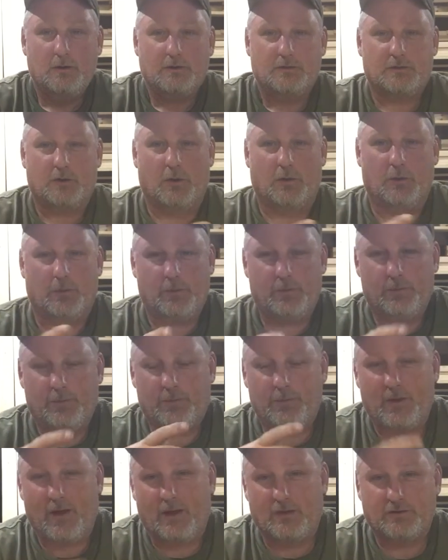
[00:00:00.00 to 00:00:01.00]
So
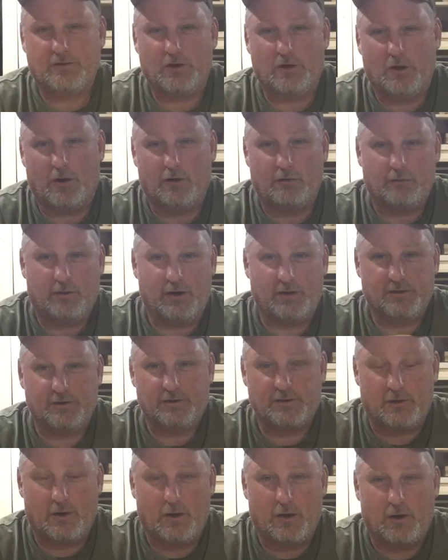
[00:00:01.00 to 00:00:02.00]
1,000-yard
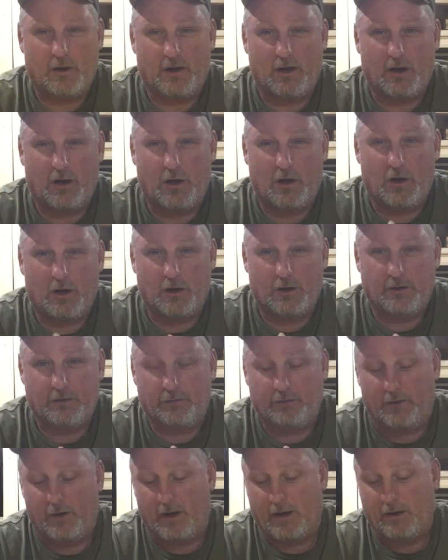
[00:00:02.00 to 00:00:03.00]
ranges are hard
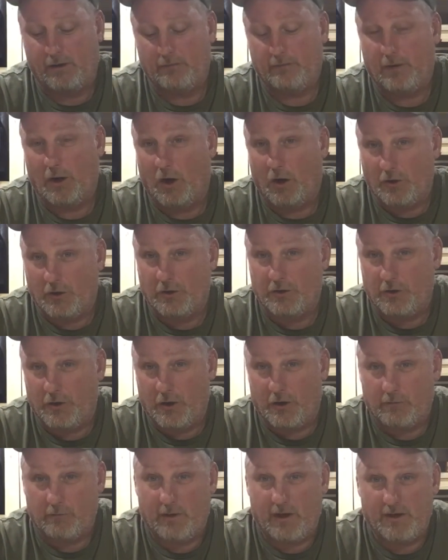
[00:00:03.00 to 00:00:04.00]
to find.
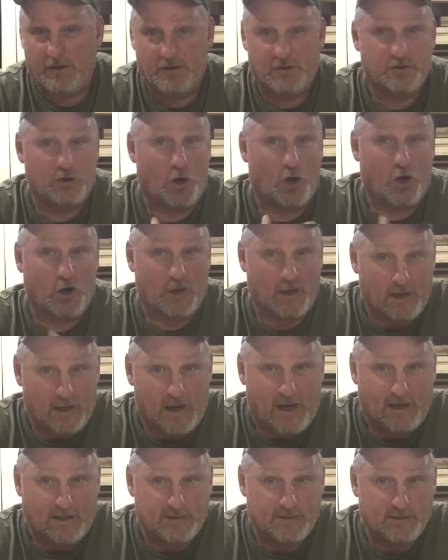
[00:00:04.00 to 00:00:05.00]
100-yard ranges are
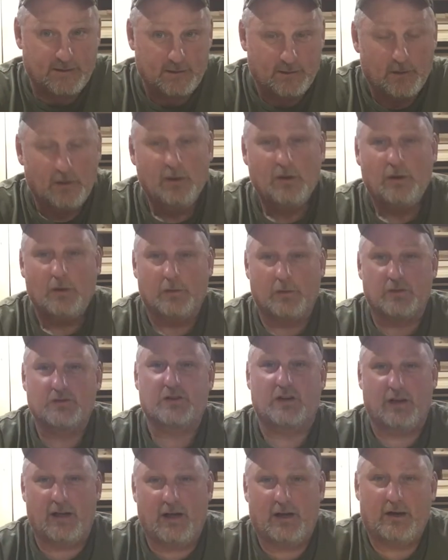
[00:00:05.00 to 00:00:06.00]
not.
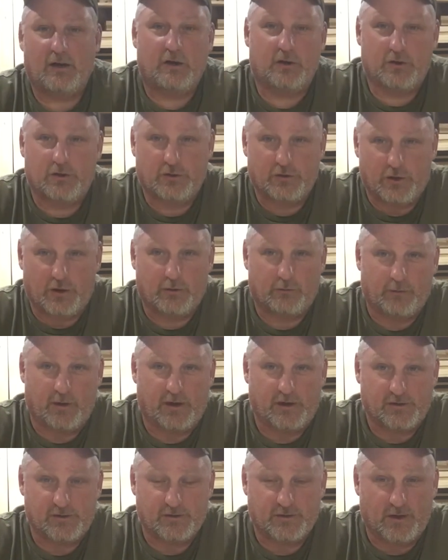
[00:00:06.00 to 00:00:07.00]
There's a lot of 100-yard
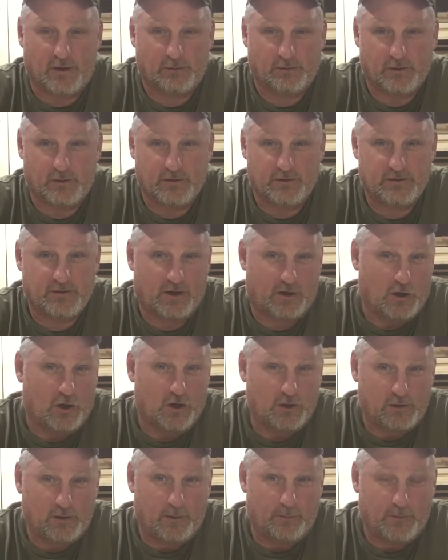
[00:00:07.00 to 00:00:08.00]
ranges out there, just like
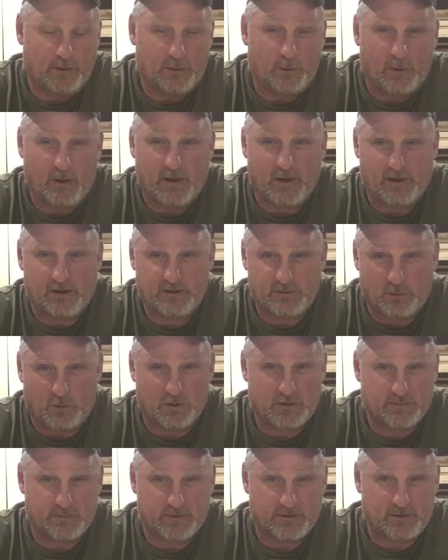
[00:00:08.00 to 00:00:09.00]
our club, the DeWitt County
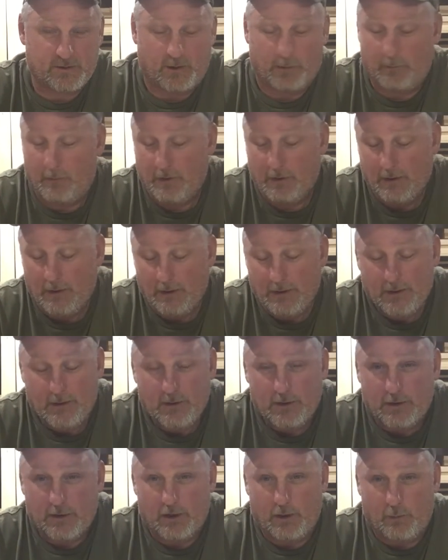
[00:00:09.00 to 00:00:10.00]
Sportsman's Club.
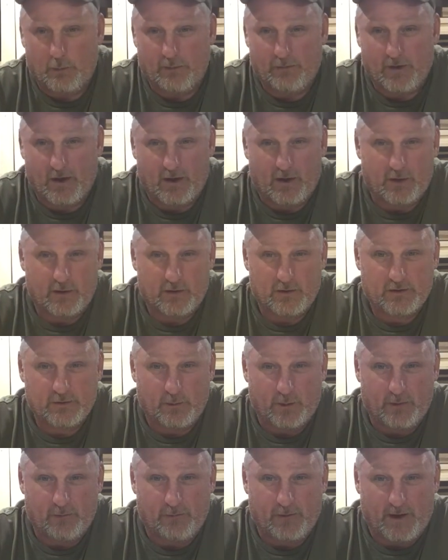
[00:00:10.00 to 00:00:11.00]
You know, we've got
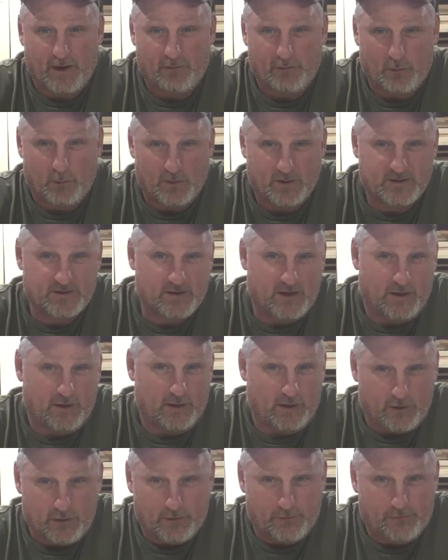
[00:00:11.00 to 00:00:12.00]
125 on one side
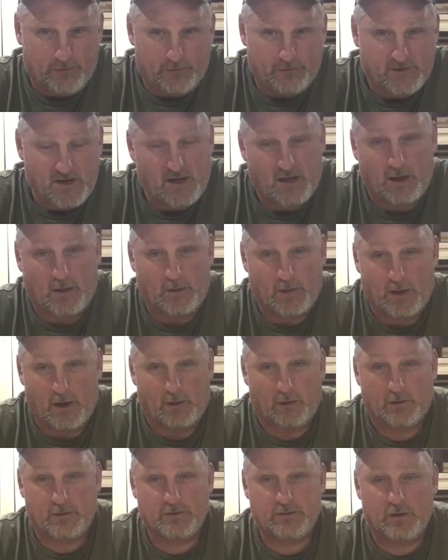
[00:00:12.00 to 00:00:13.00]
and 115 on the other.